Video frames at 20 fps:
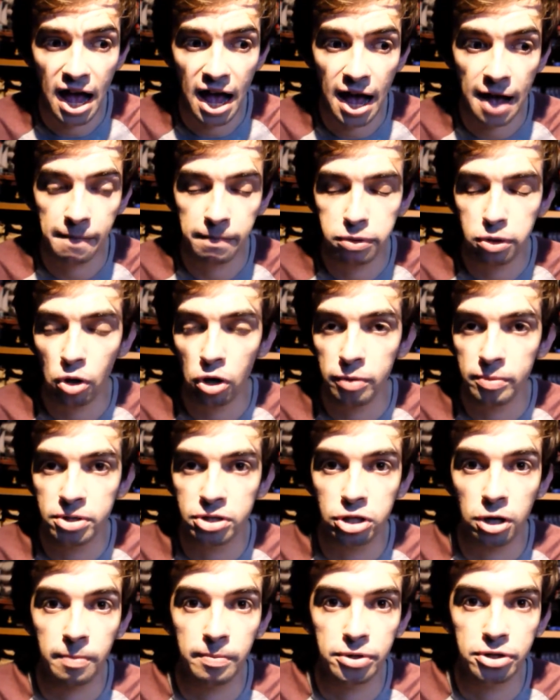
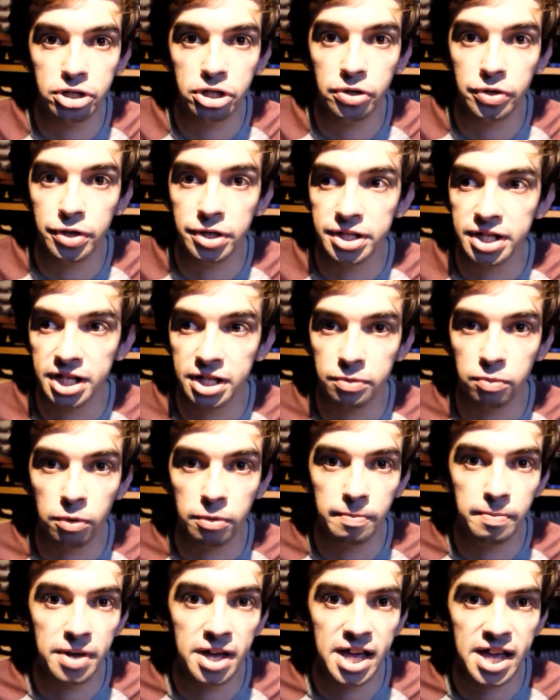employment opportunities
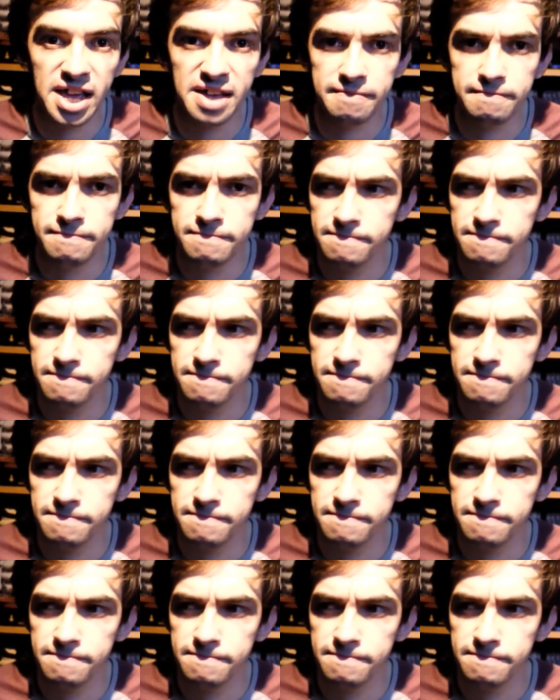would be